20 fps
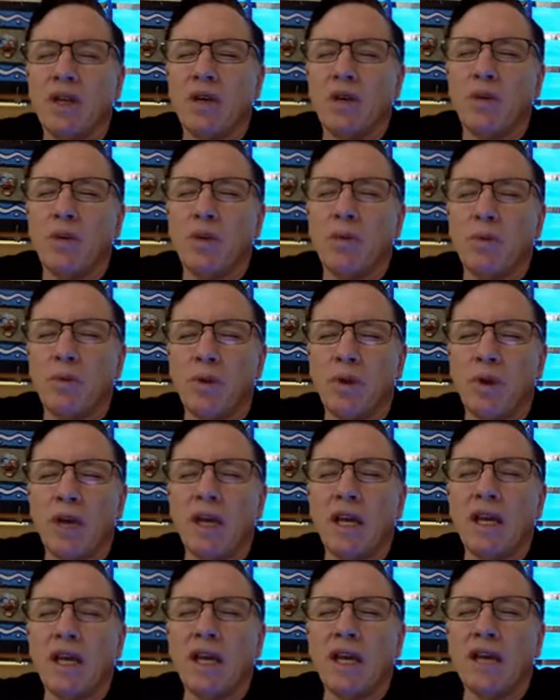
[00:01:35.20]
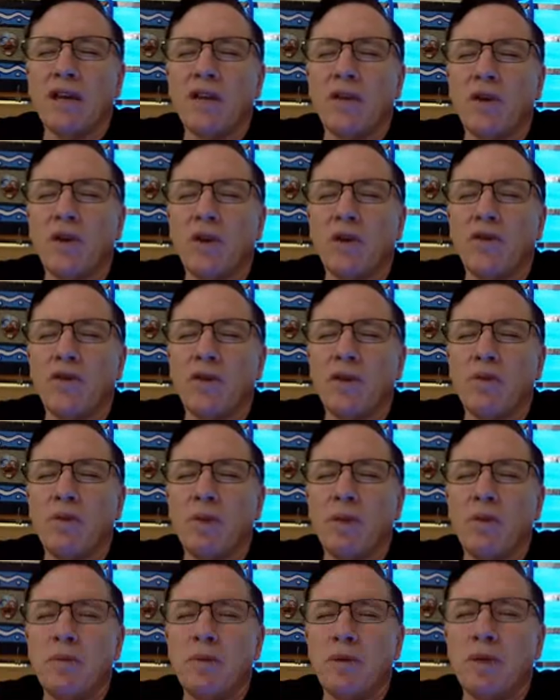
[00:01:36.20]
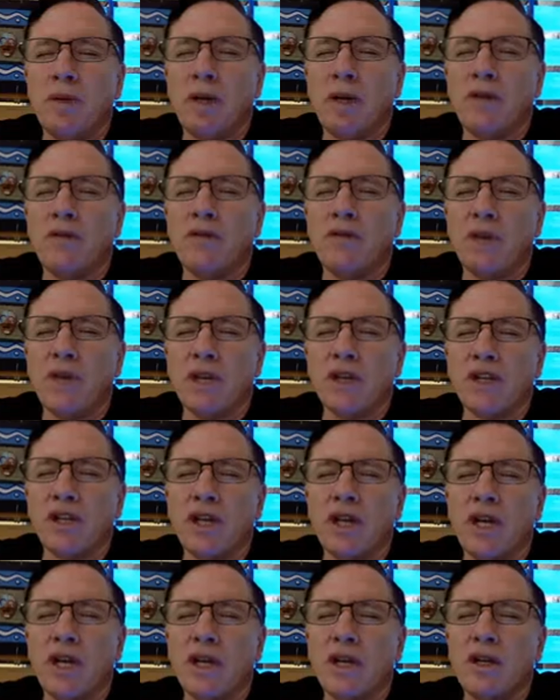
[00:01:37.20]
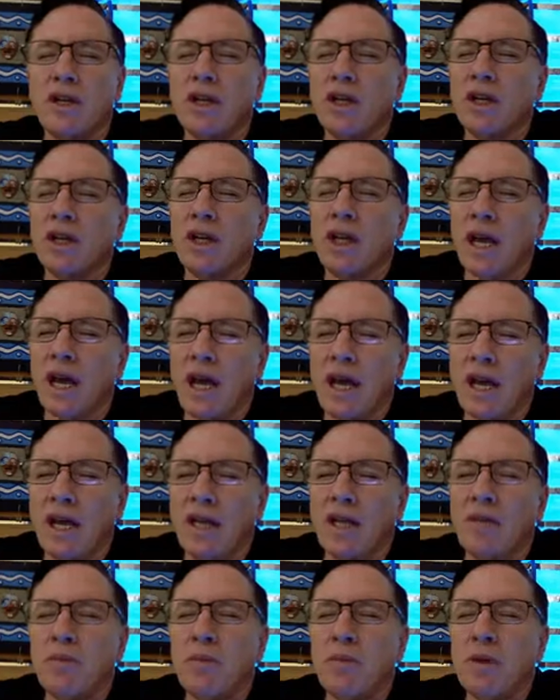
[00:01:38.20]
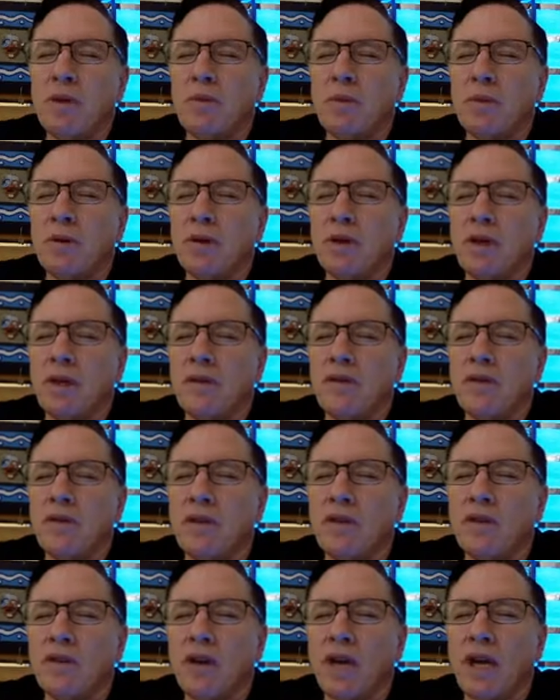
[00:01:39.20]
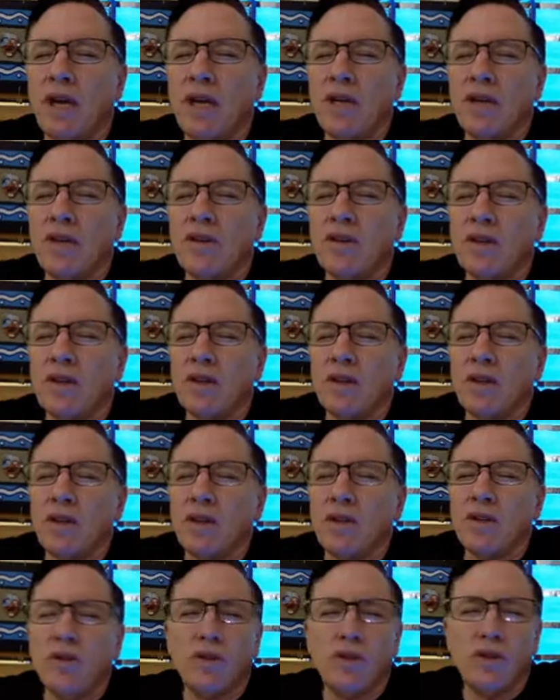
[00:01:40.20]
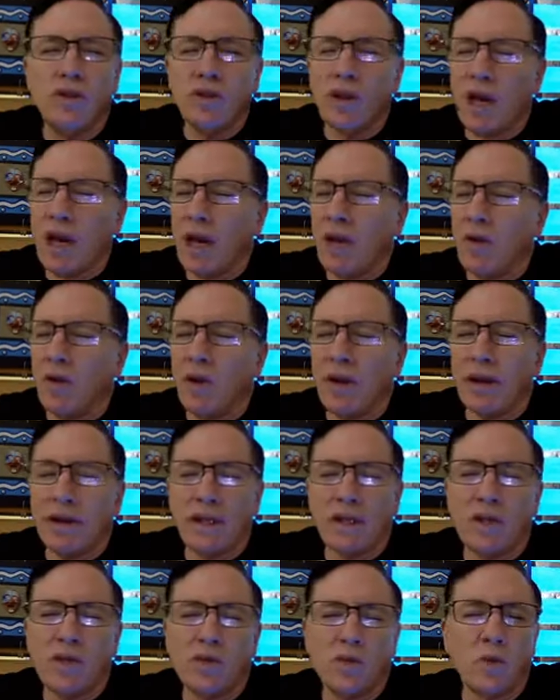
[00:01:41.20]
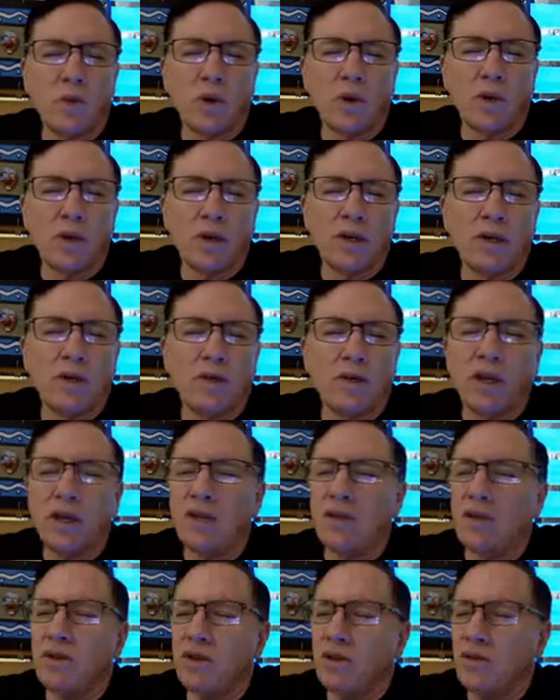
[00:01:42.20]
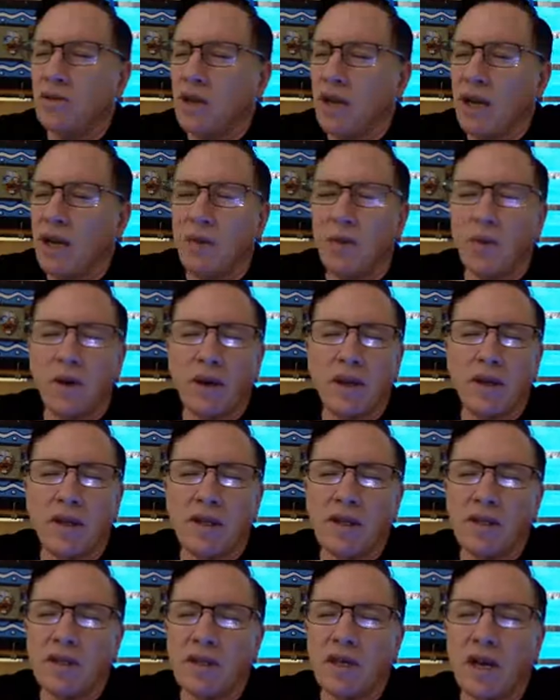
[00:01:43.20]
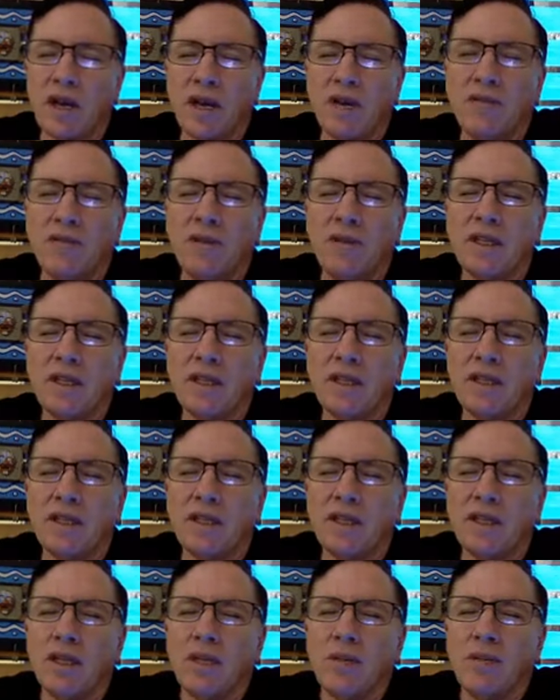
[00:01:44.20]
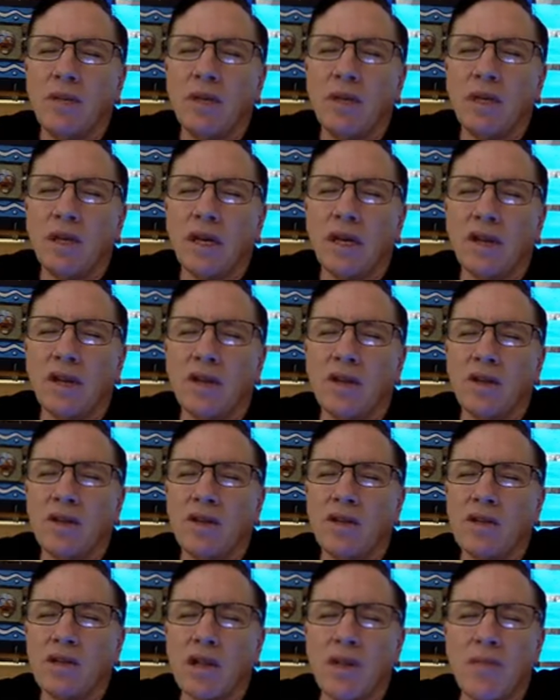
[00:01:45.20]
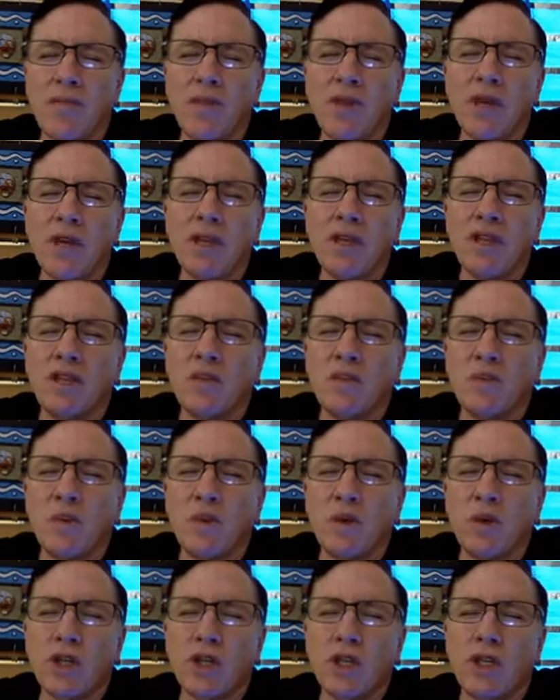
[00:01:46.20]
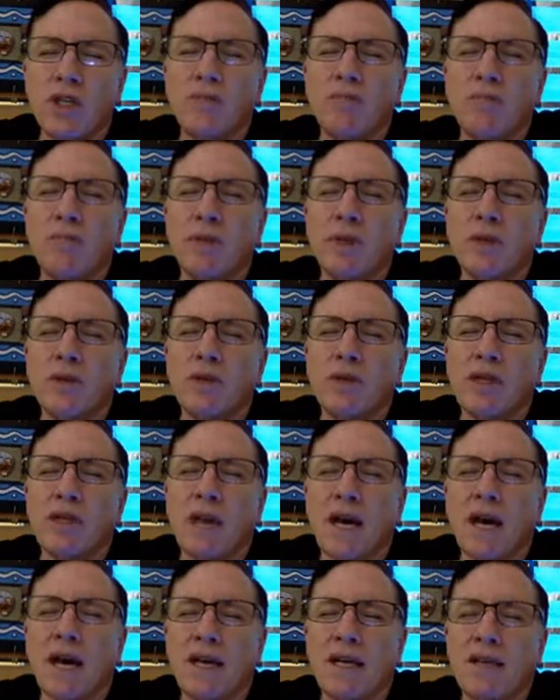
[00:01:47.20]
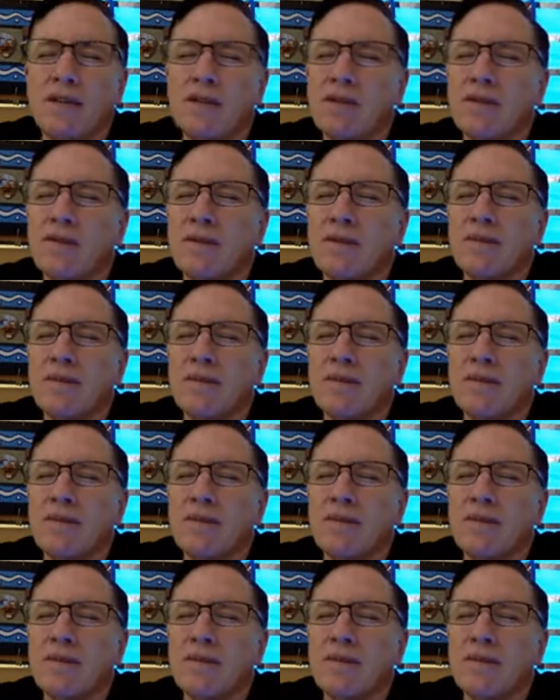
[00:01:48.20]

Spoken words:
We pray again, Lord, for the people of Russia and the people of Ukraine who do not want this war. They do not want this conflict. But yet there's something that's pushing both sides.